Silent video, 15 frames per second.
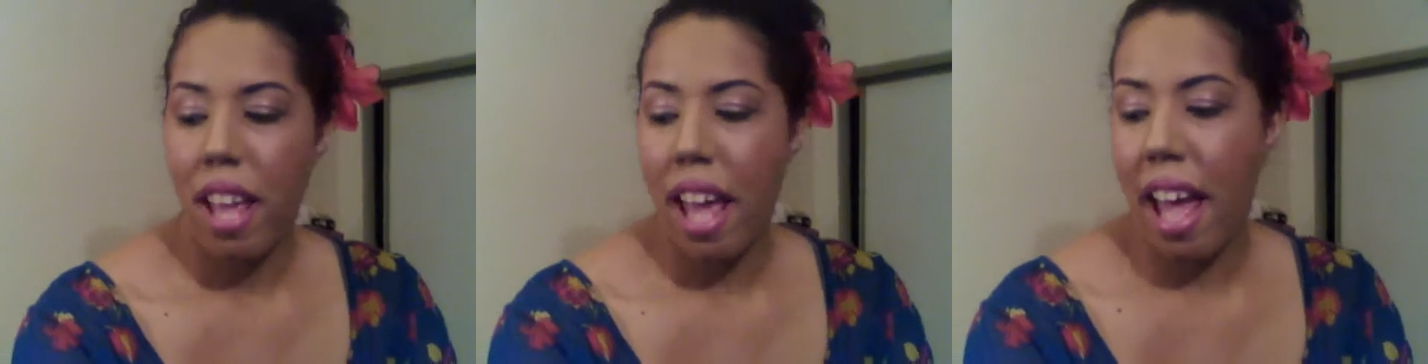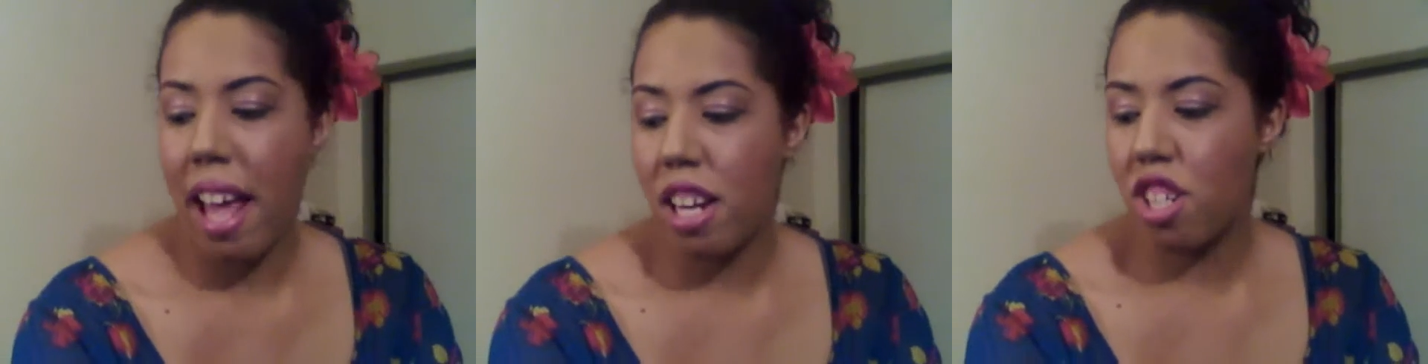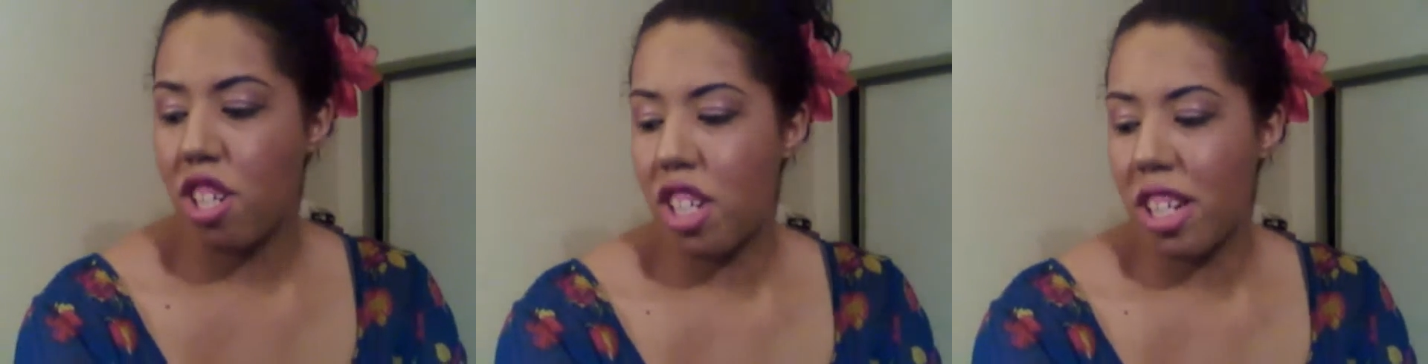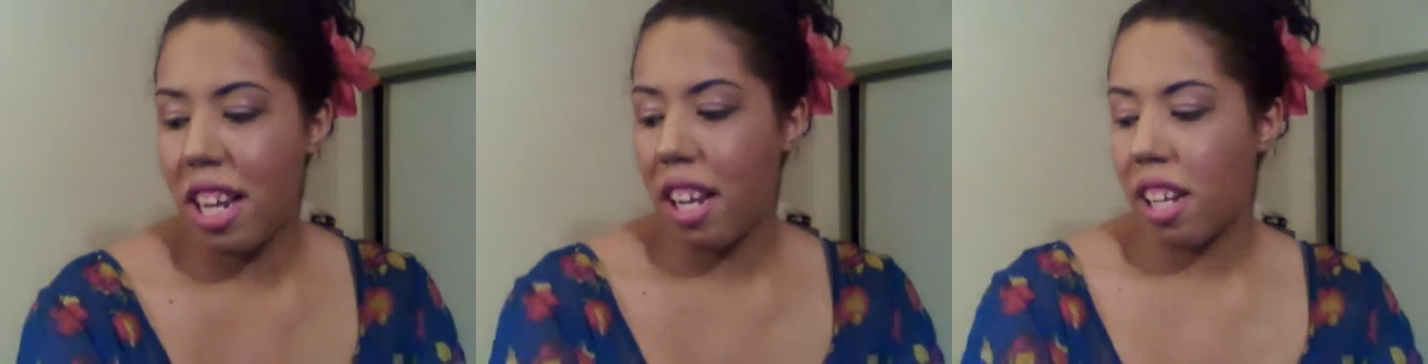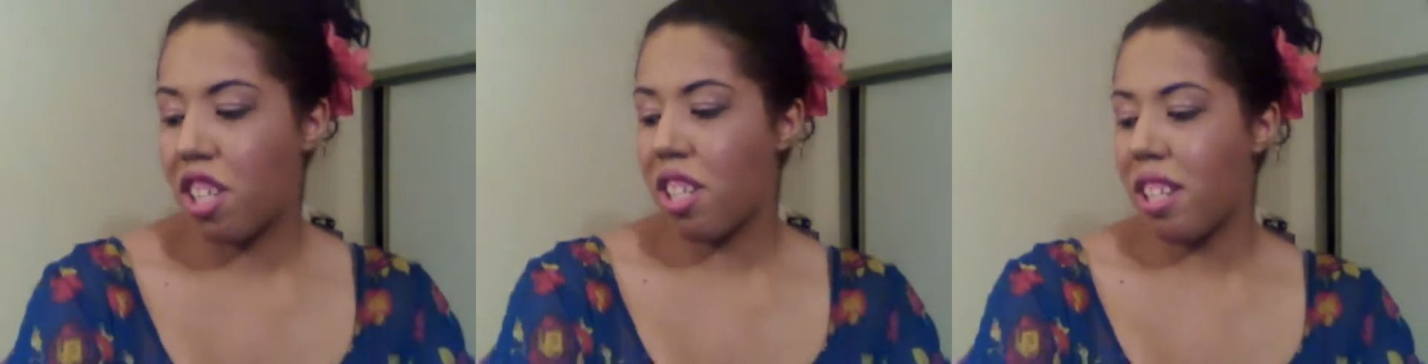and
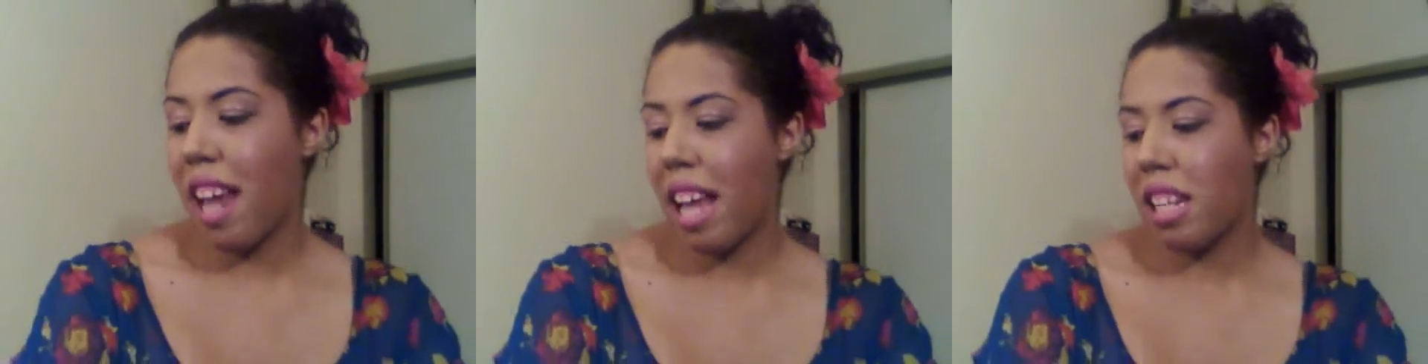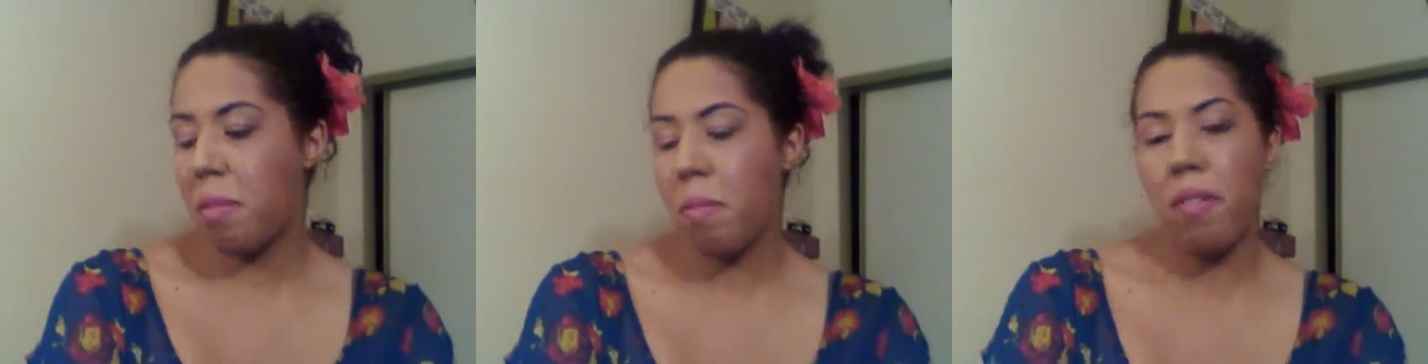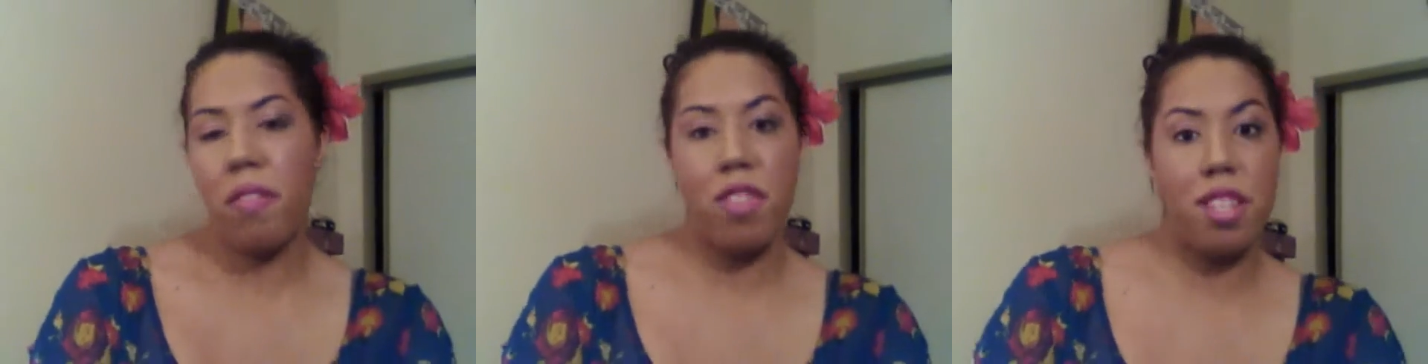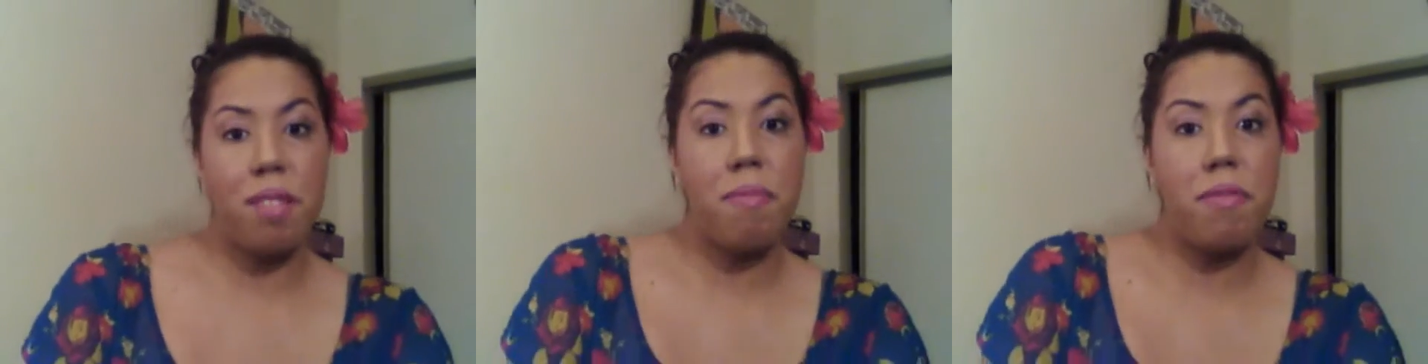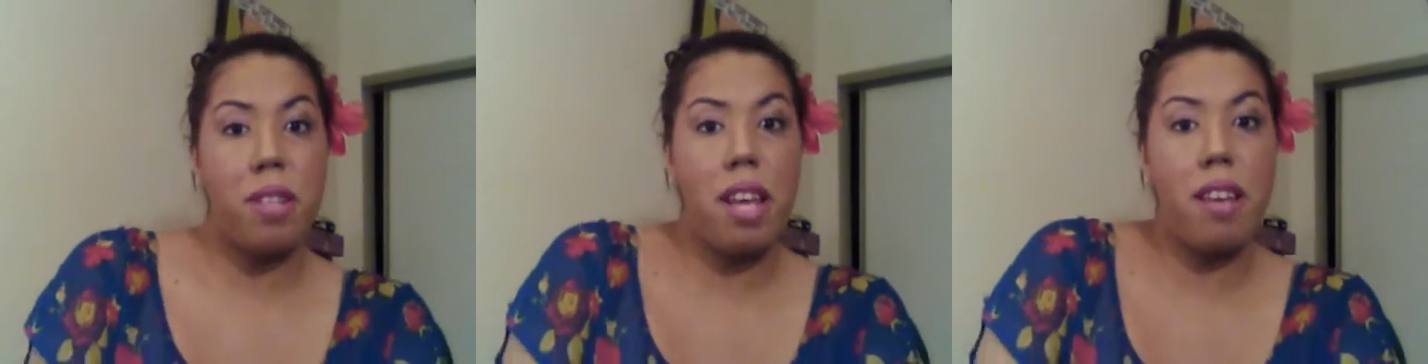she just asked me for
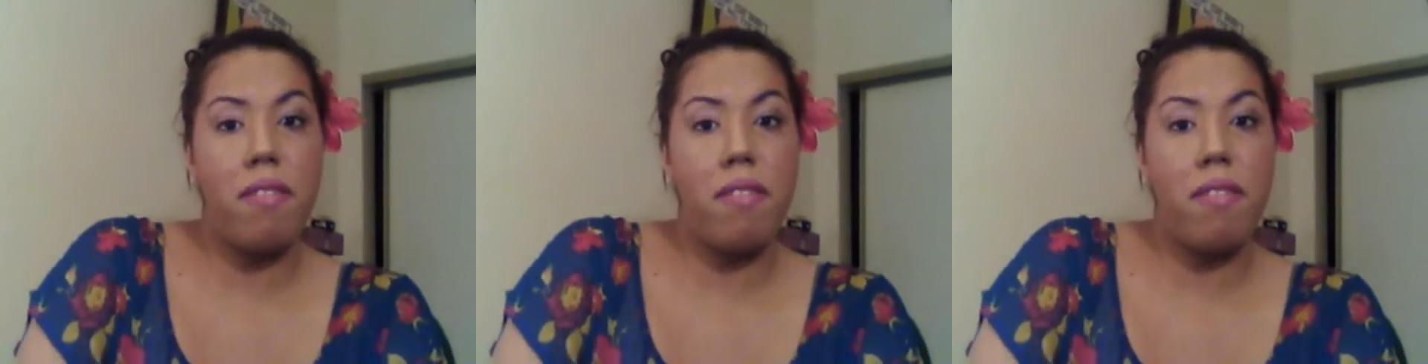some